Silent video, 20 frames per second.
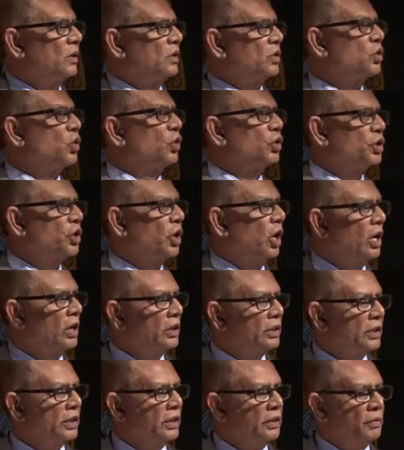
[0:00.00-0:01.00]

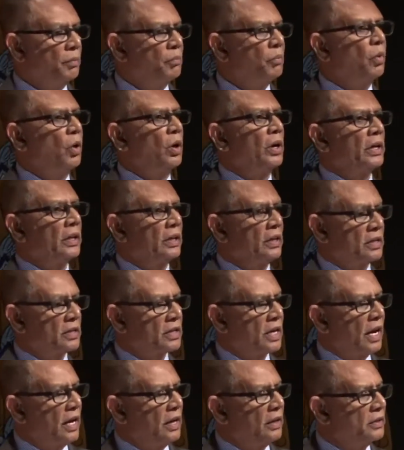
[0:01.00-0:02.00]
sociology, political
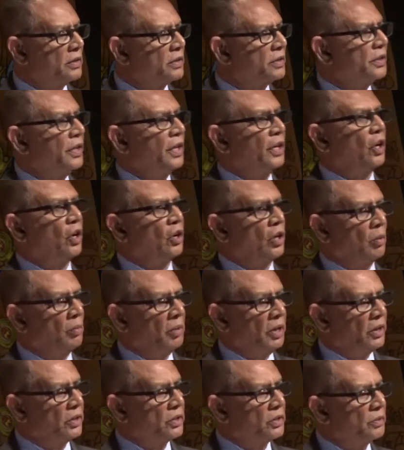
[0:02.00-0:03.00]
science,
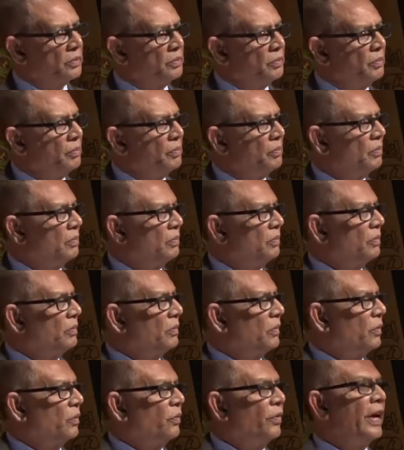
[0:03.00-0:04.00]
economics,
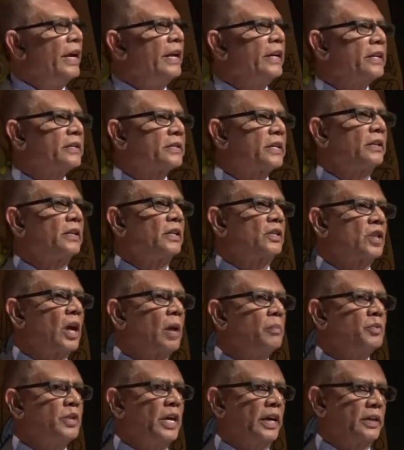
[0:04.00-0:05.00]
various other
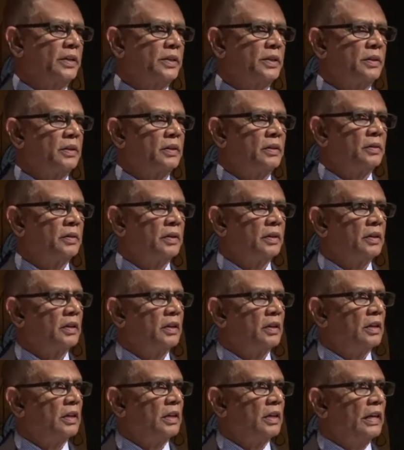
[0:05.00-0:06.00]
subjects
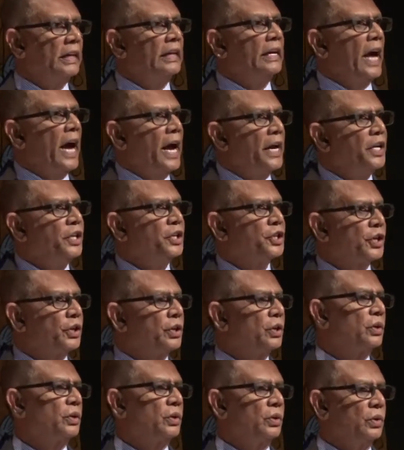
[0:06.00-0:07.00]
in
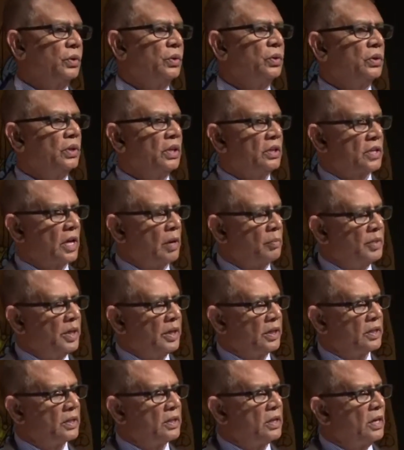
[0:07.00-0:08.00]
addition to the
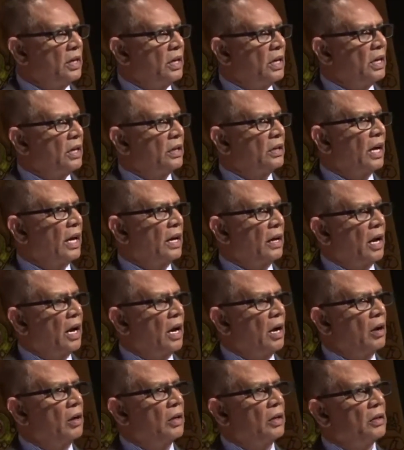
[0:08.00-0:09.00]
subjects that
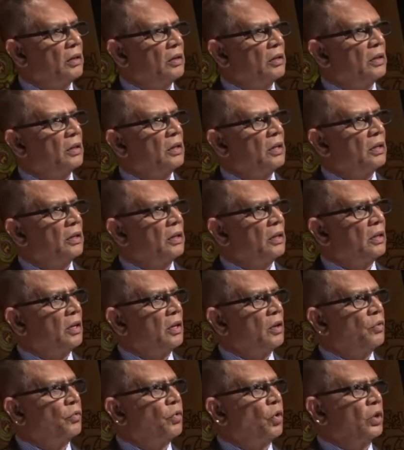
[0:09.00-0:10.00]
are
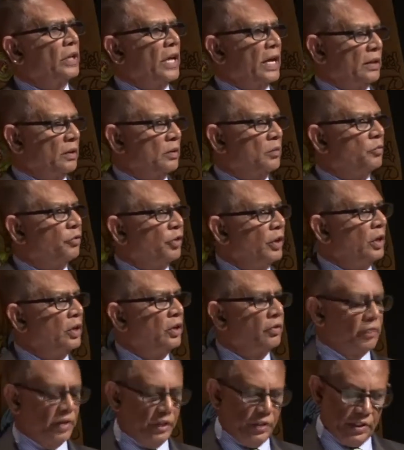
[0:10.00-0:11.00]
for that
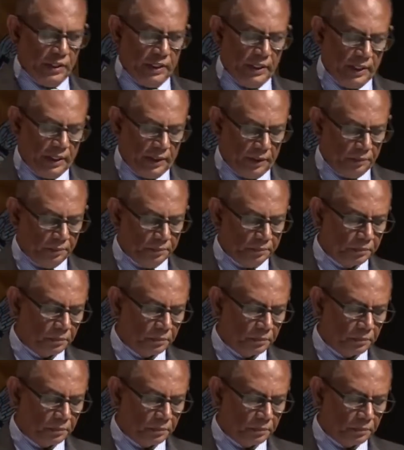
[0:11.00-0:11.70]
field of engineering.